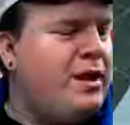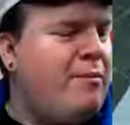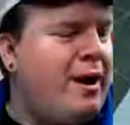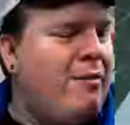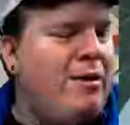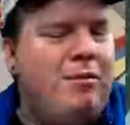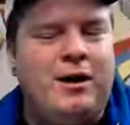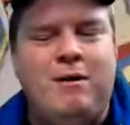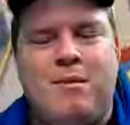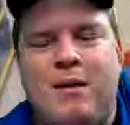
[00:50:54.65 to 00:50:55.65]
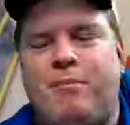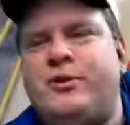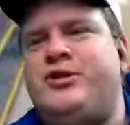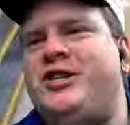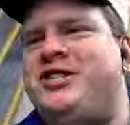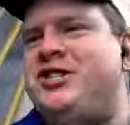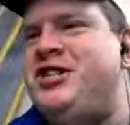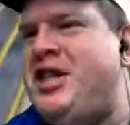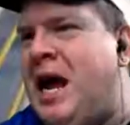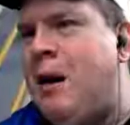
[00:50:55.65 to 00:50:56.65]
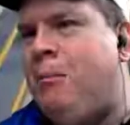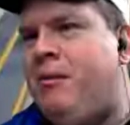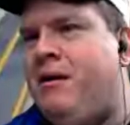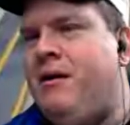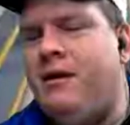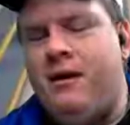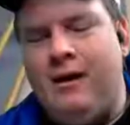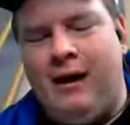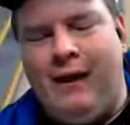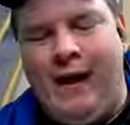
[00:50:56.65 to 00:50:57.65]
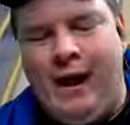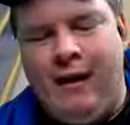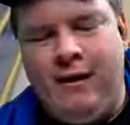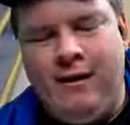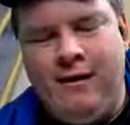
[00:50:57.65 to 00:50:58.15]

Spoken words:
I'm not going to be able to get my precision tip in there.